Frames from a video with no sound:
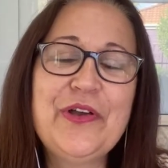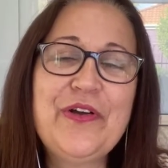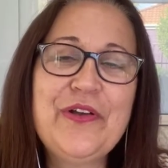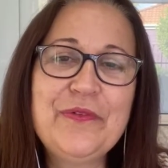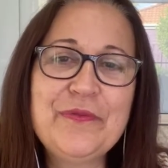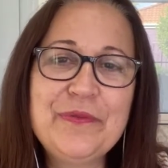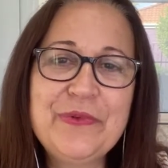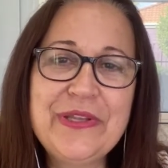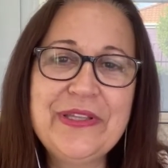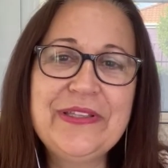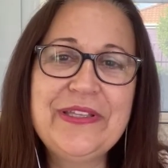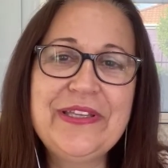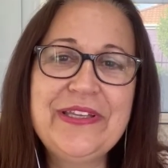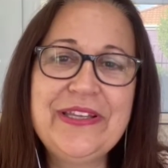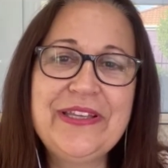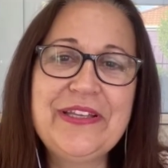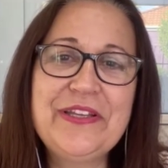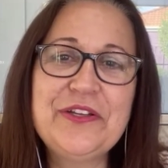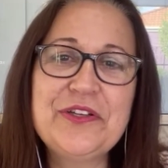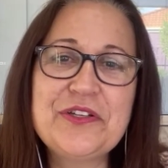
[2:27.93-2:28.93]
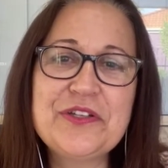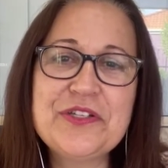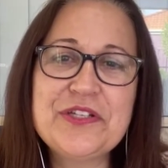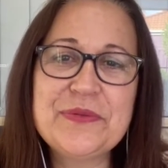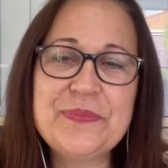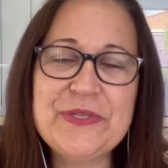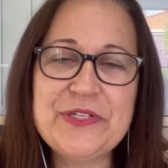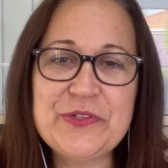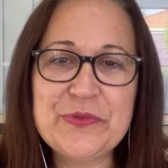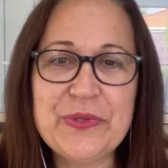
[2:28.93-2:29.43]
really needed to
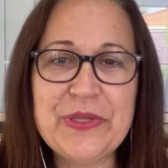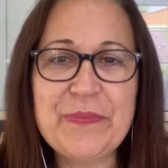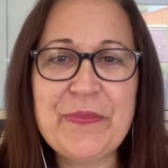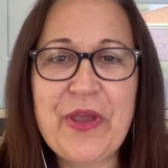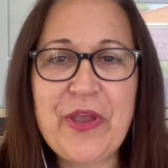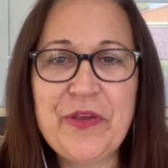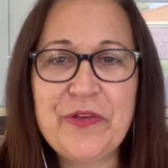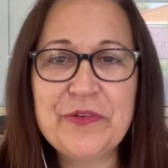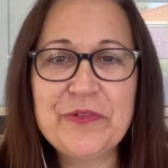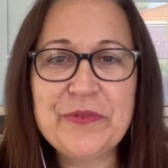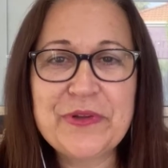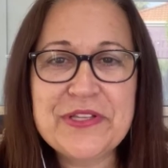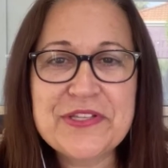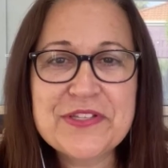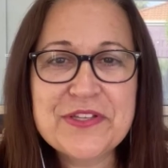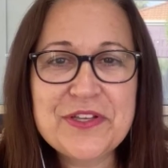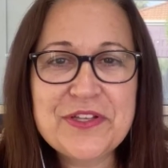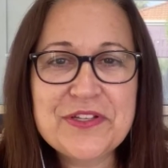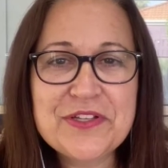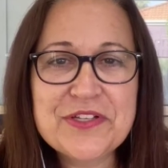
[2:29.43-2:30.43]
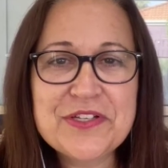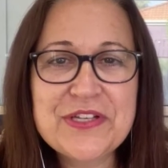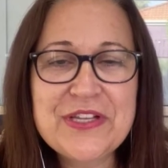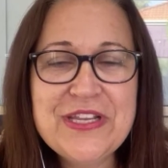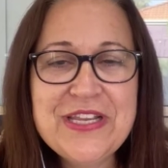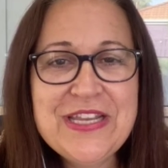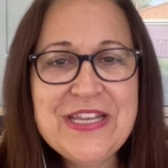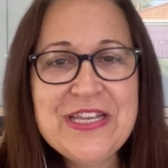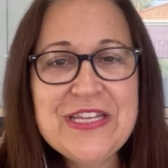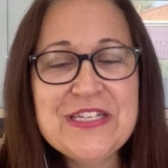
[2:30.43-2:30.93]
be doing my own research,
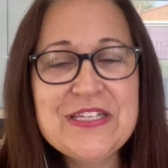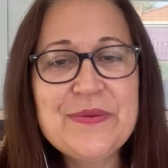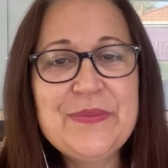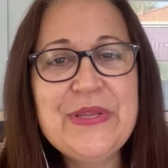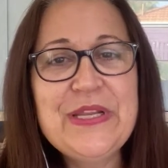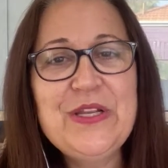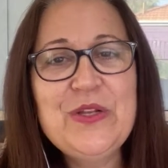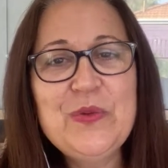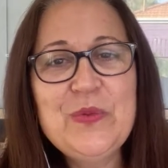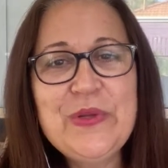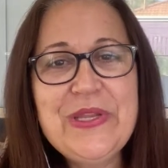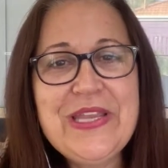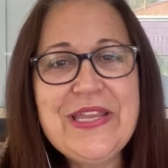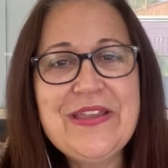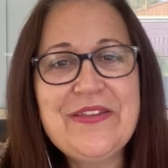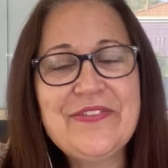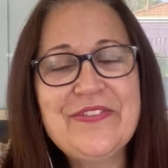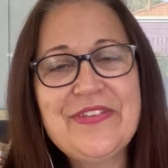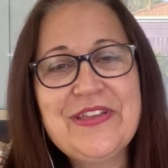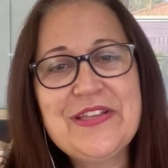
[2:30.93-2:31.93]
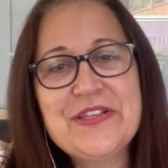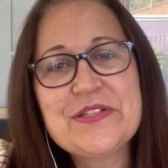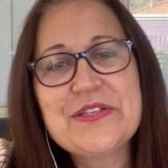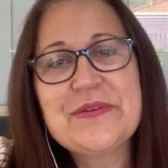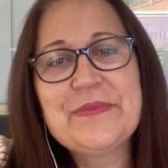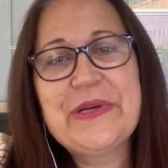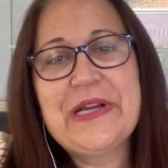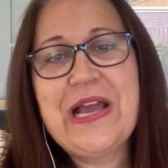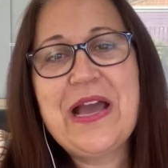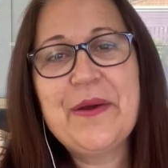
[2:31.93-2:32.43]
to be looking at things
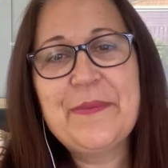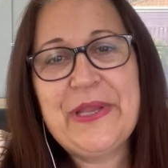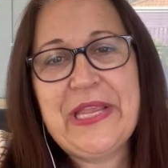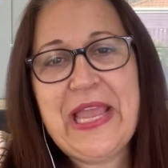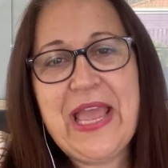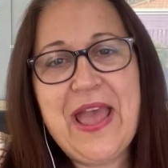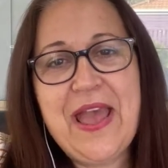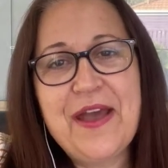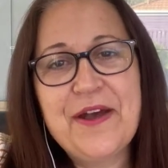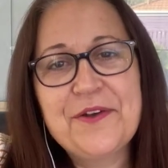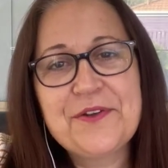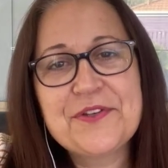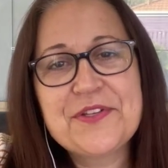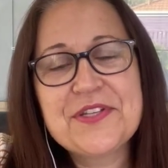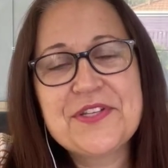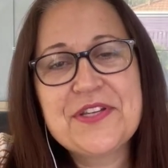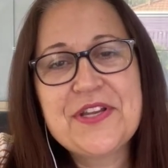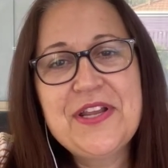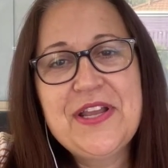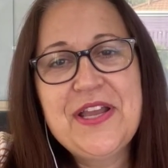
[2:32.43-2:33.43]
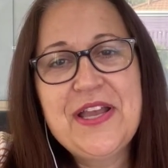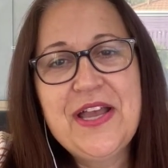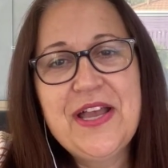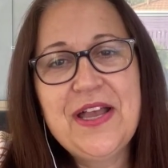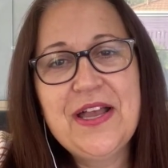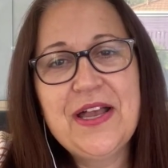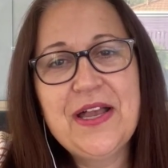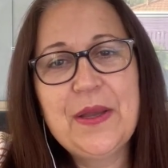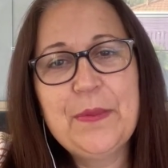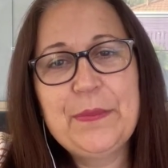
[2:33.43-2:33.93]
that were coming out,
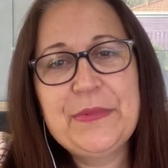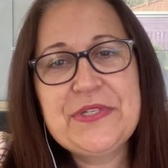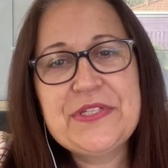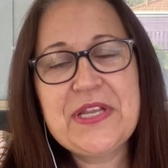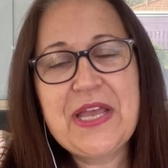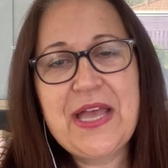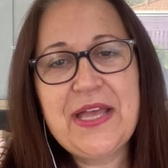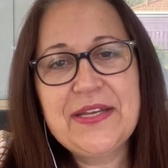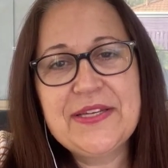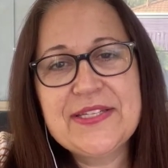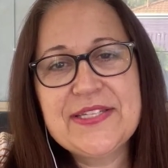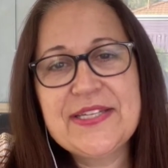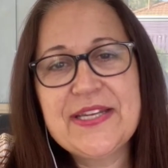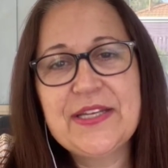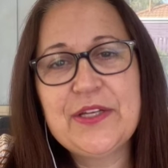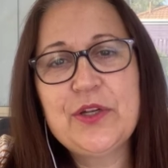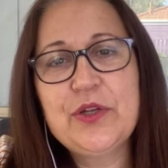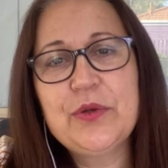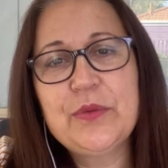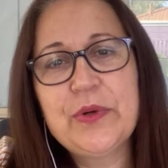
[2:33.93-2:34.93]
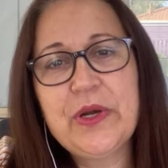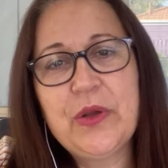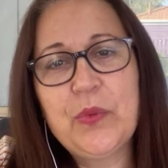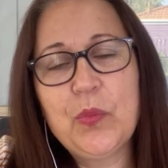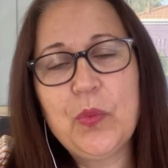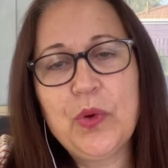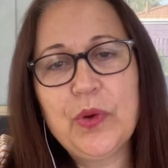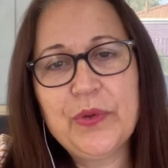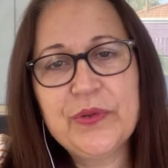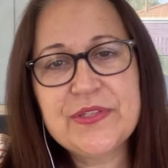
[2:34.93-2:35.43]
to understand who I
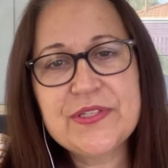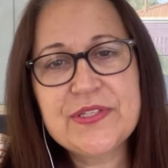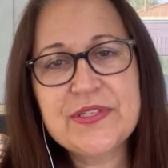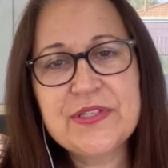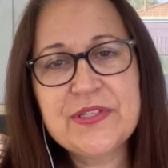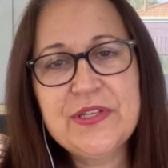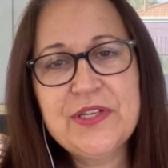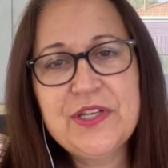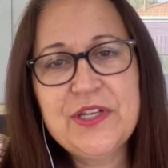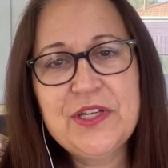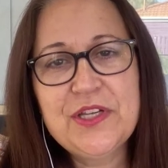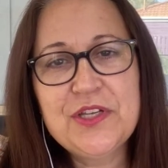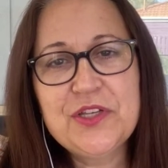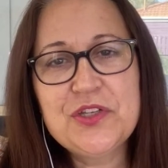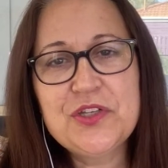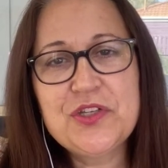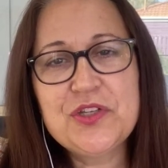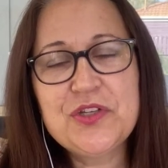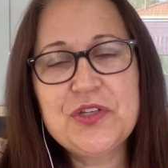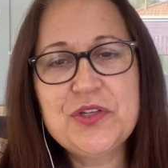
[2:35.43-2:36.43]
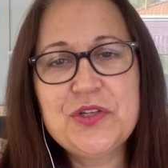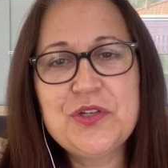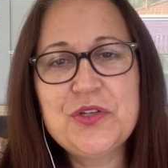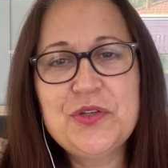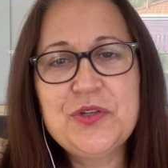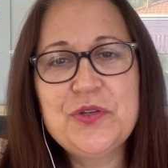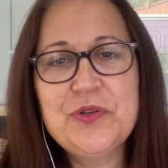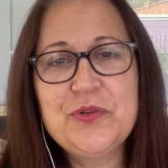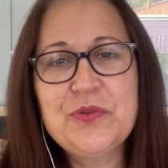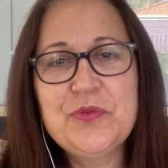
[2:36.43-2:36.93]
was,
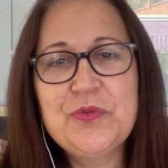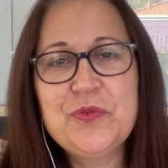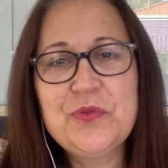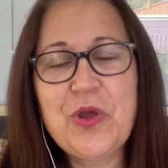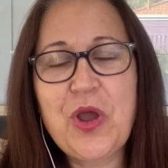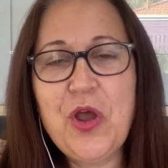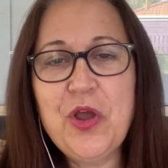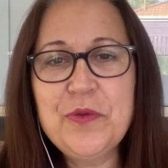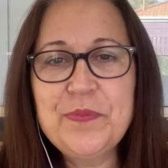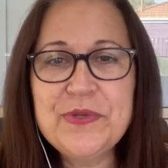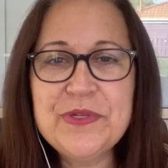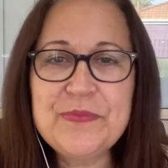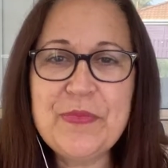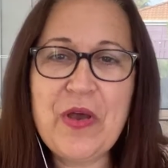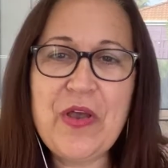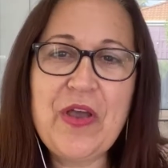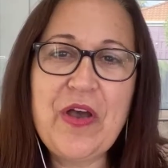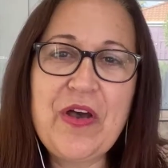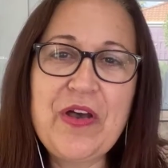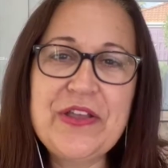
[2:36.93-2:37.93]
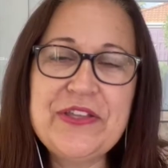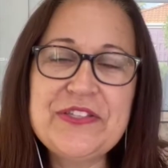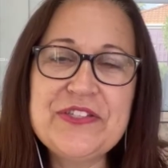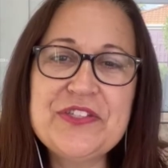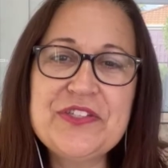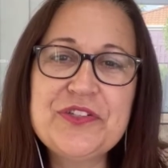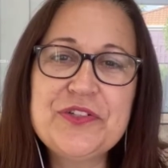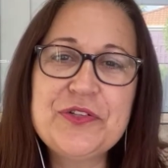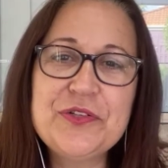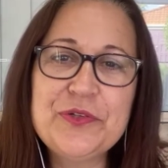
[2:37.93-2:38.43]
to open my
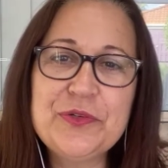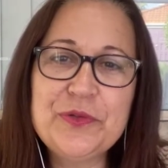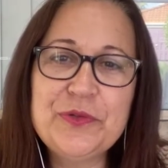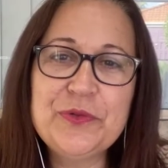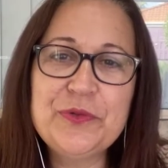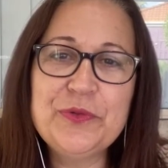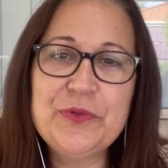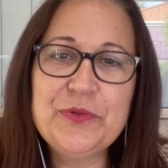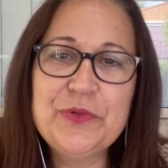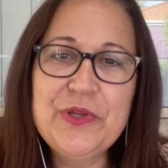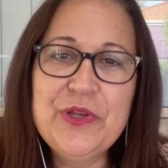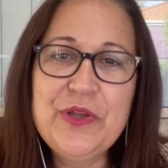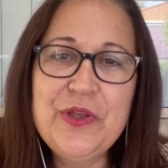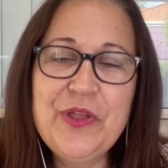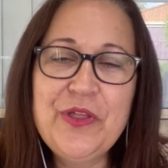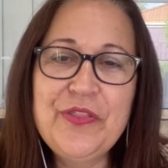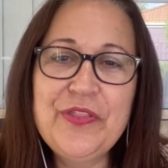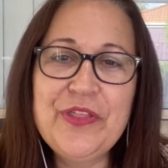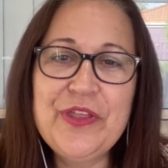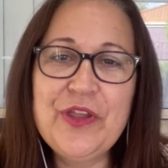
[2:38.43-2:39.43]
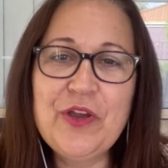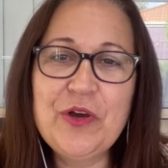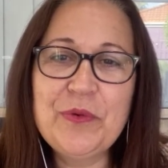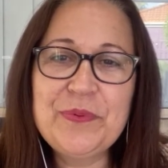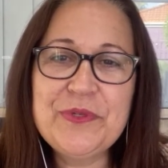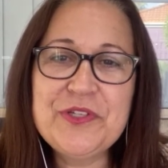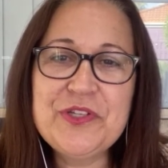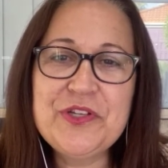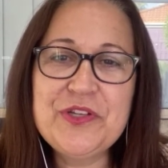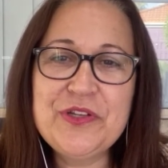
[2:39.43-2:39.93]
eyes to the
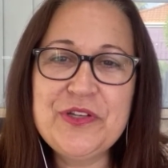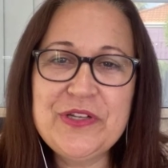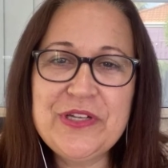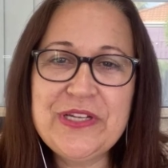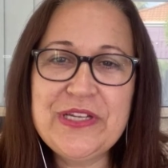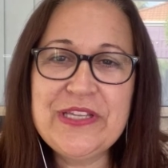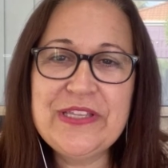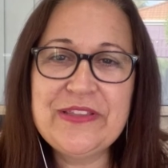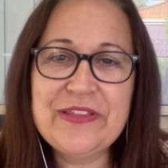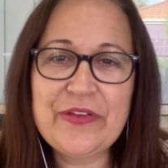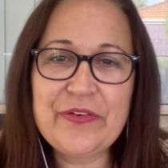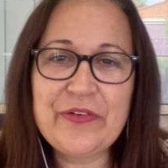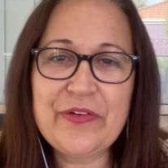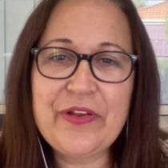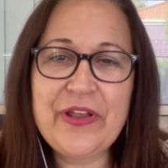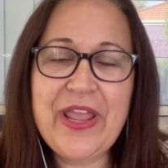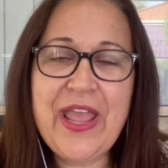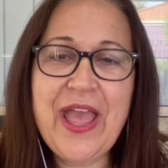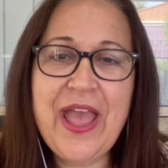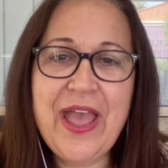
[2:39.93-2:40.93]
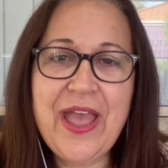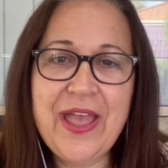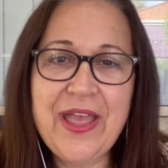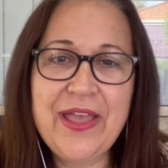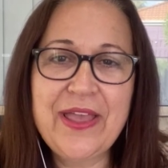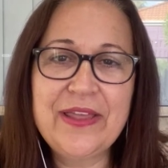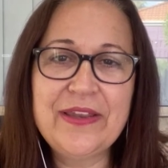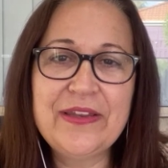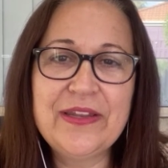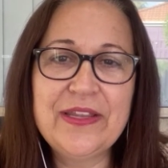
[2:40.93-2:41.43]
opportunity that I
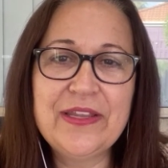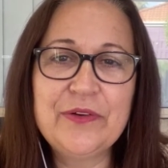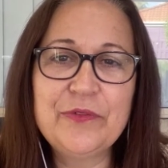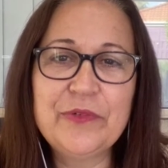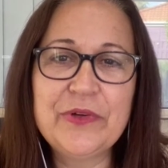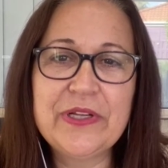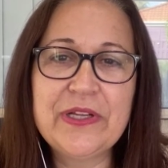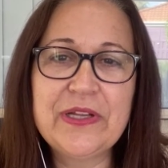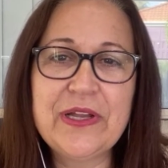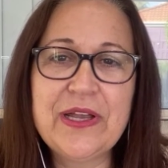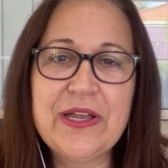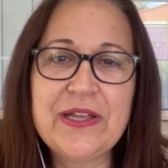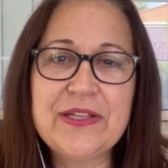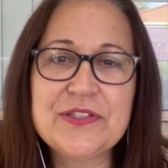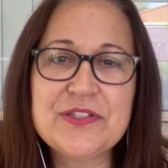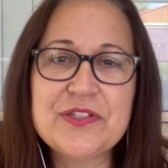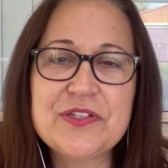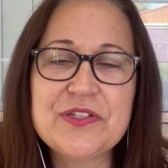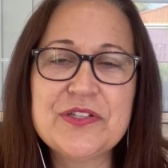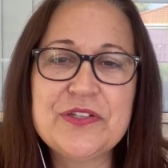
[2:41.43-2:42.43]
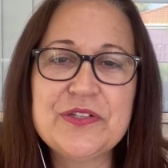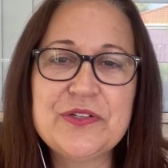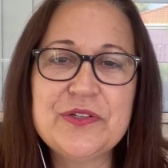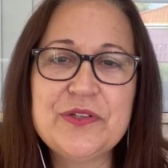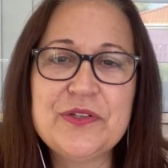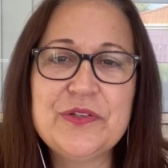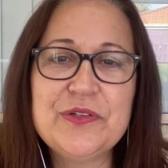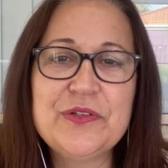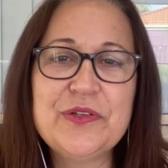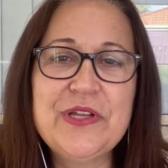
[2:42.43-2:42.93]
had in regards
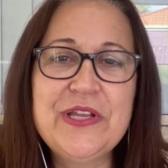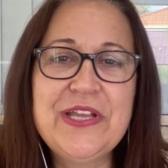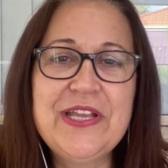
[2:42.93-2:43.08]
to